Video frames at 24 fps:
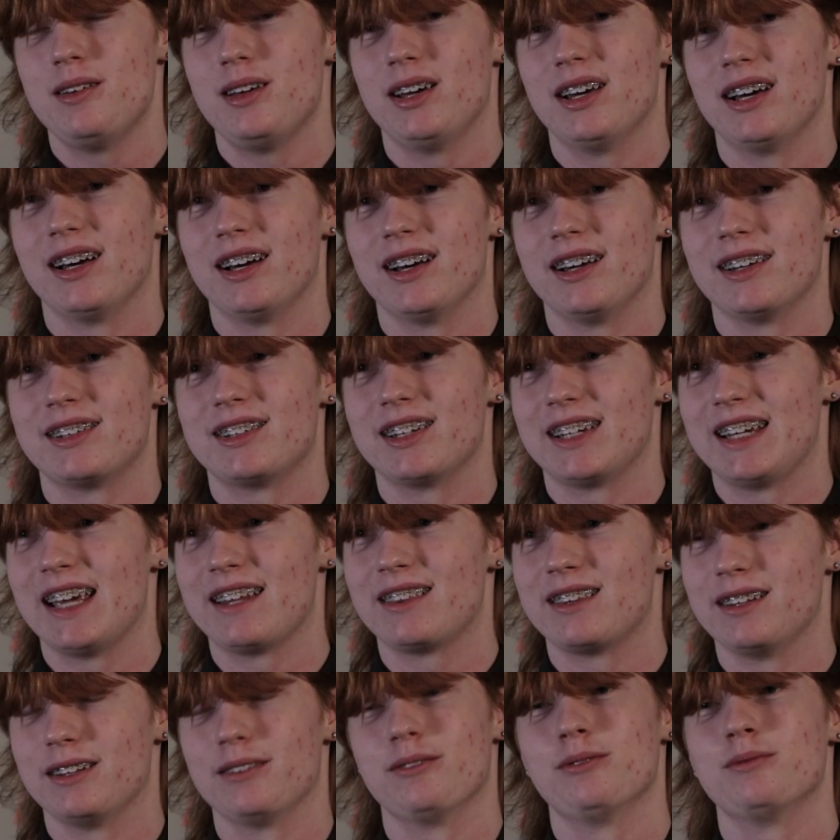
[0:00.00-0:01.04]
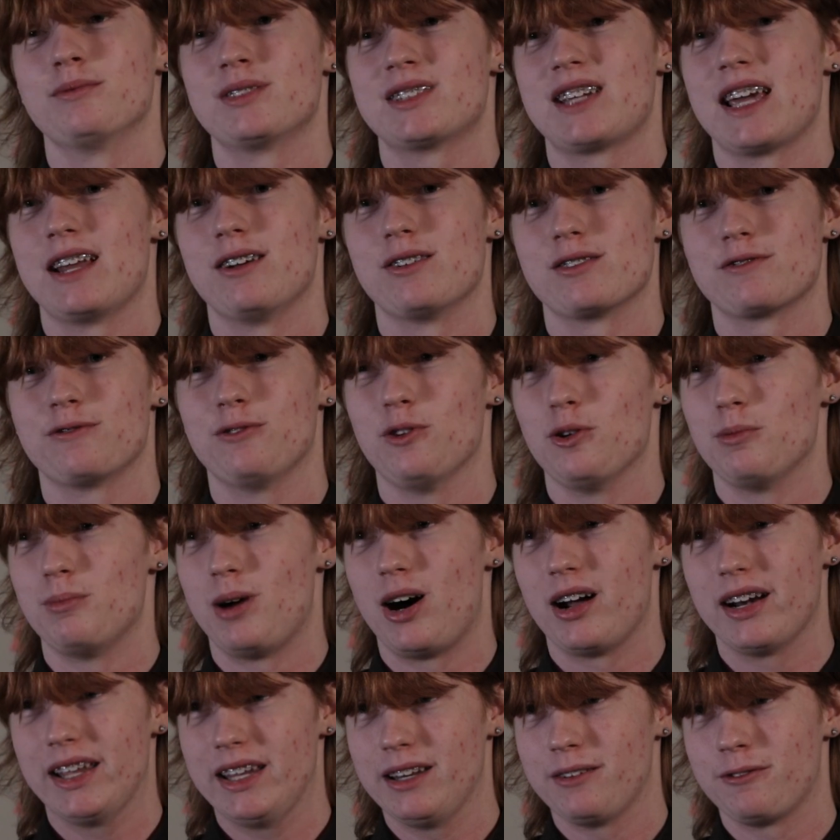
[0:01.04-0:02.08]
to get the skater's full
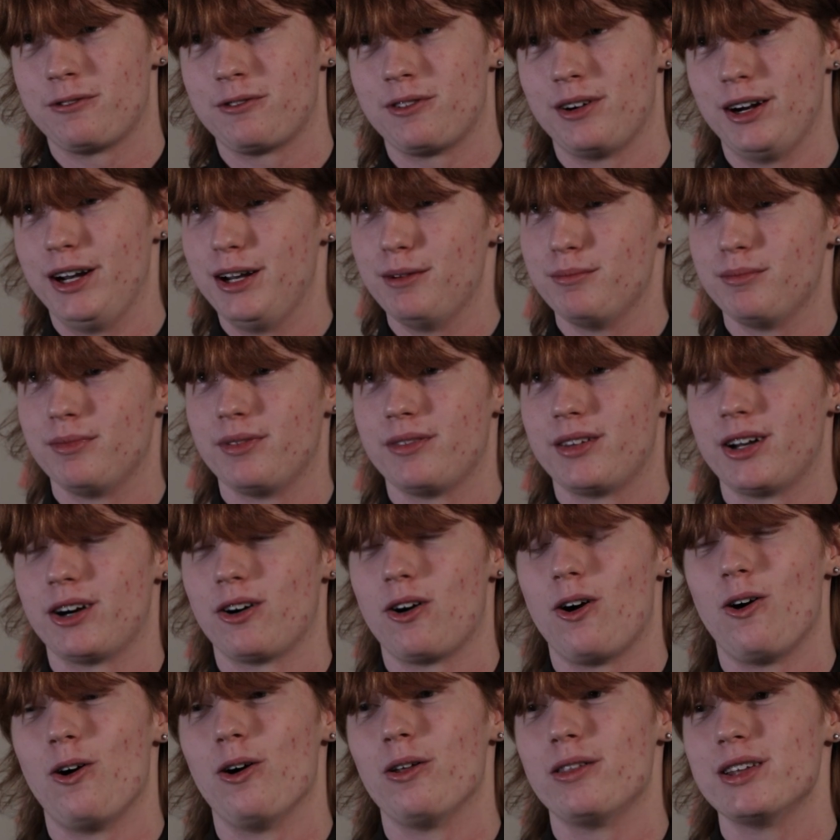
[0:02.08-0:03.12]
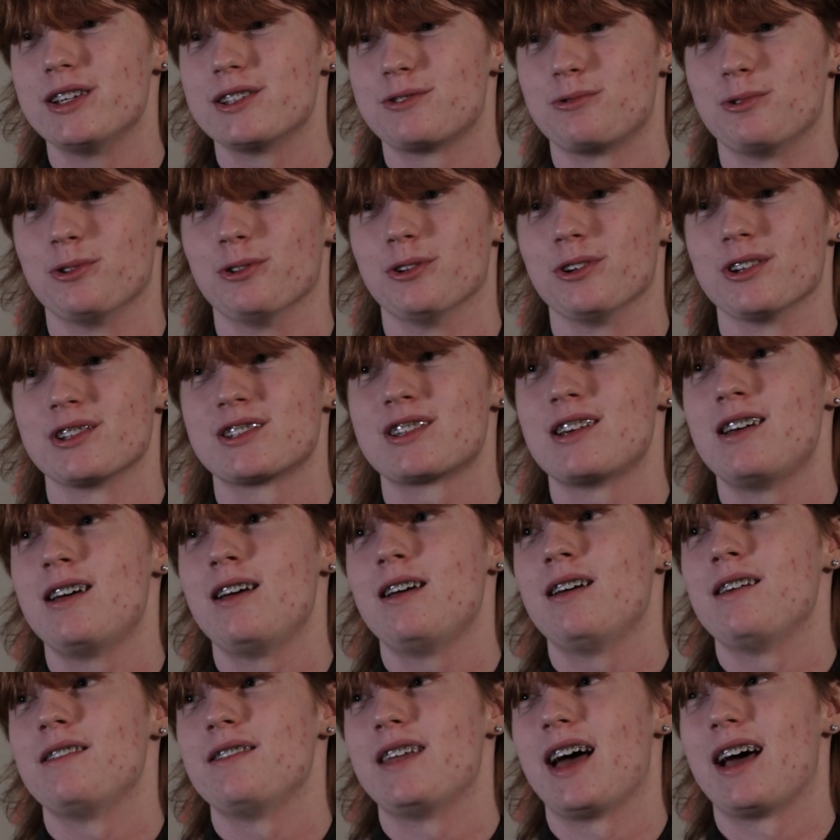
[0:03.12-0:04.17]
body in frame. There are all these rules
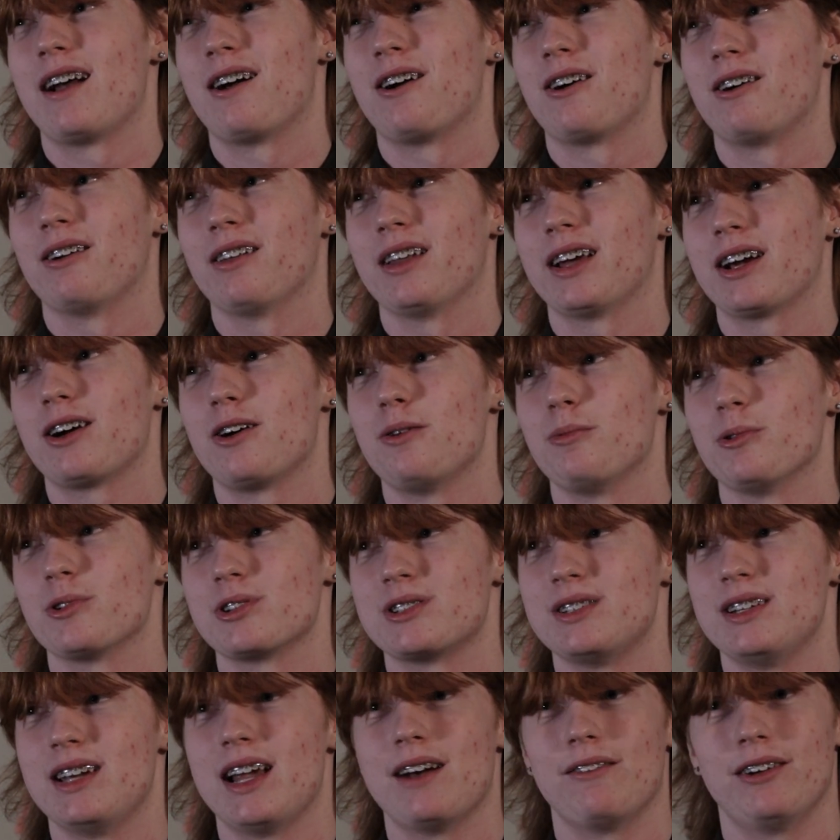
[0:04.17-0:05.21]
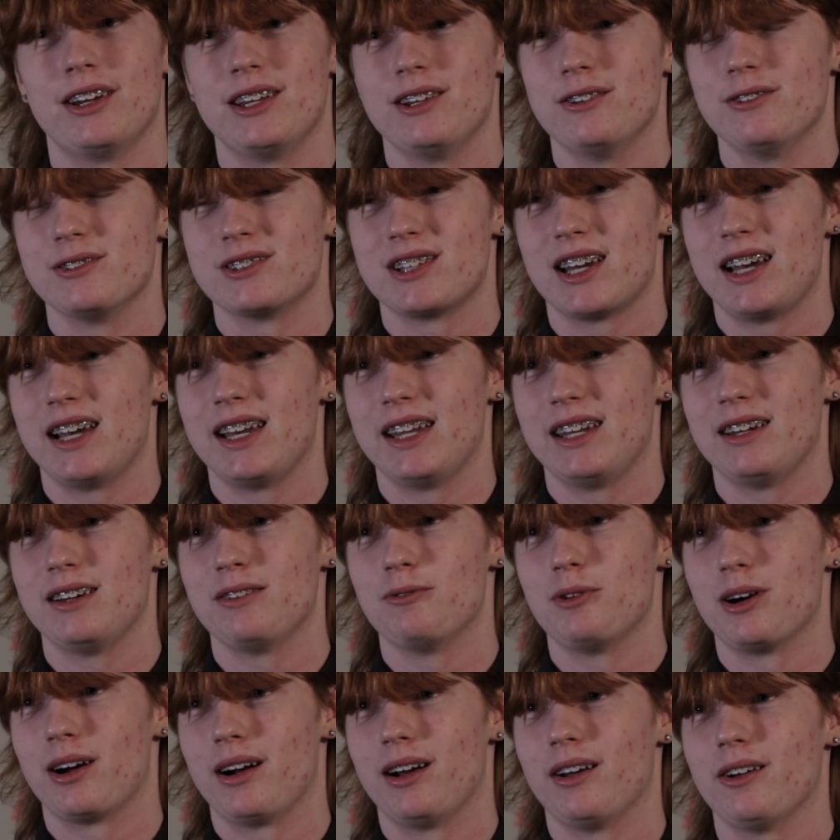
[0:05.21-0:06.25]
that are like almost never used
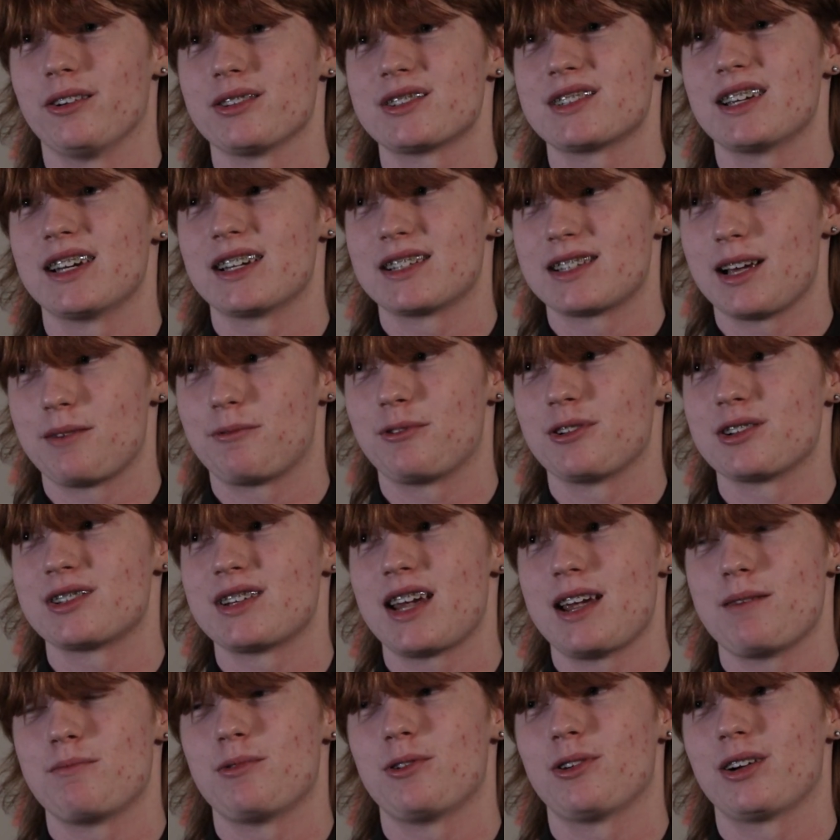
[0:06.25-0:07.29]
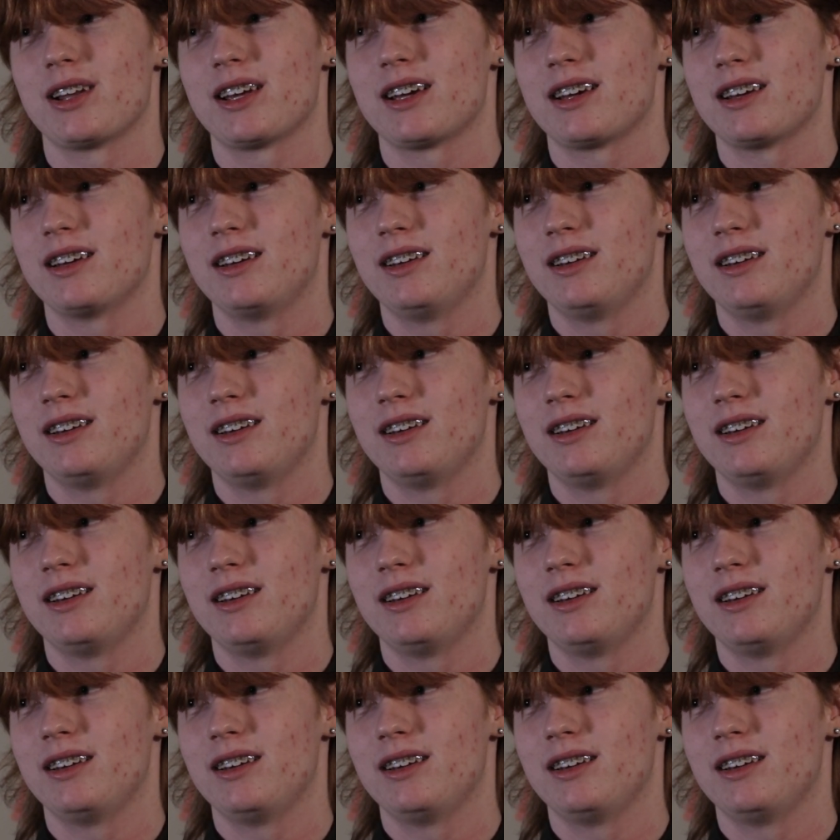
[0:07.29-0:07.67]
anywhere else except for skateboarding.